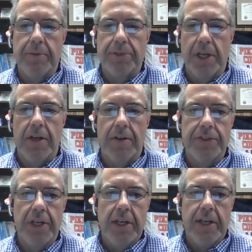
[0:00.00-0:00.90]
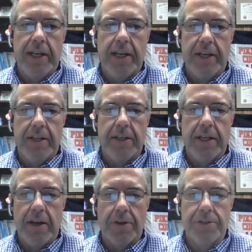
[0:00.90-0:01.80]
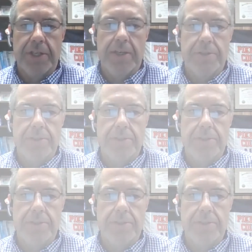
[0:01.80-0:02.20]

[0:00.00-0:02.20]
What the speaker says: themselves in our cells.